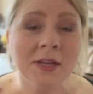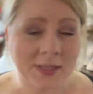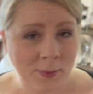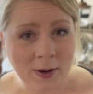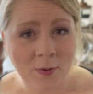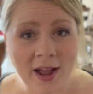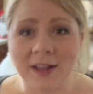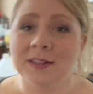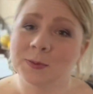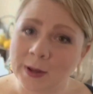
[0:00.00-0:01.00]
It's been a while.
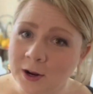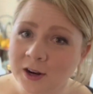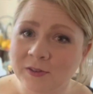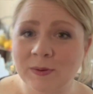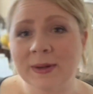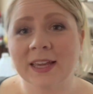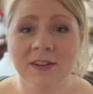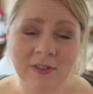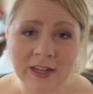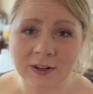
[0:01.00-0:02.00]
It's been hard for me to get a
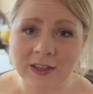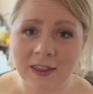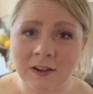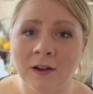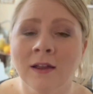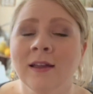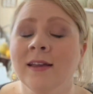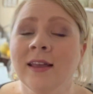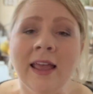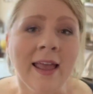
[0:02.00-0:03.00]
video together.
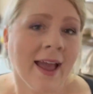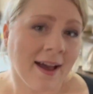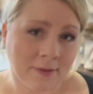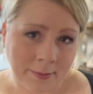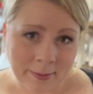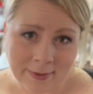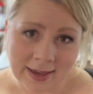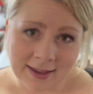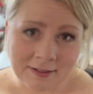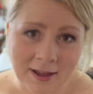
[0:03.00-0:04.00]
Haven't been
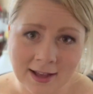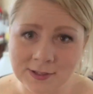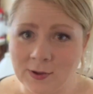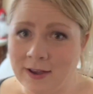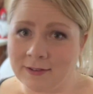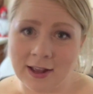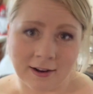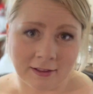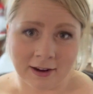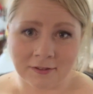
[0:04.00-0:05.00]
baking a lot, so I haven't had a
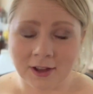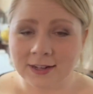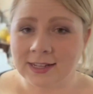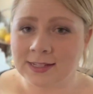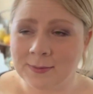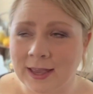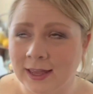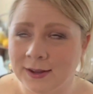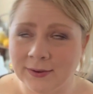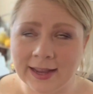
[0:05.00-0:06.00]
lot of content to make
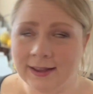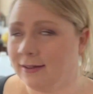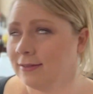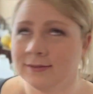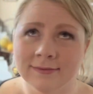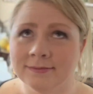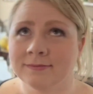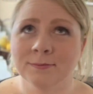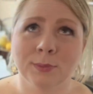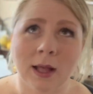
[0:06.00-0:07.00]
anyway.
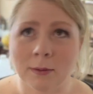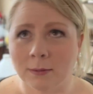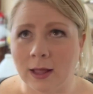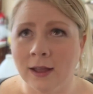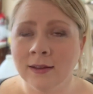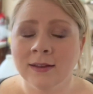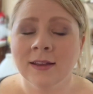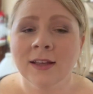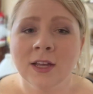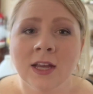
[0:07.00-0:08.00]
Blah, blah, blah.
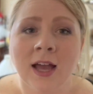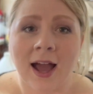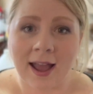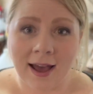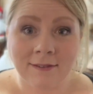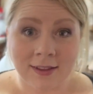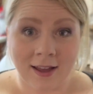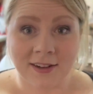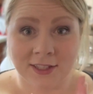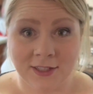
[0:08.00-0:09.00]
I have a
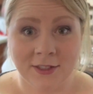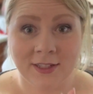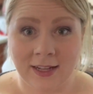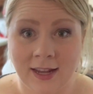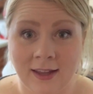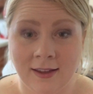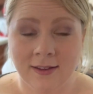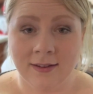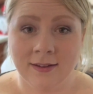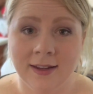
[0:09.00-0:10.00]
lot to do today.
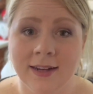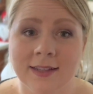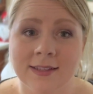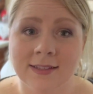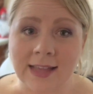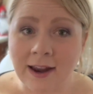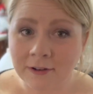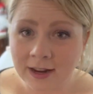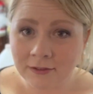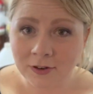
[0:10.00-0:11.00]
It is a
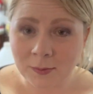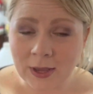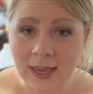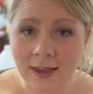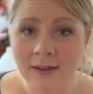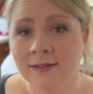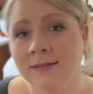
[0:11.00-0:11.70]
Saturday for me.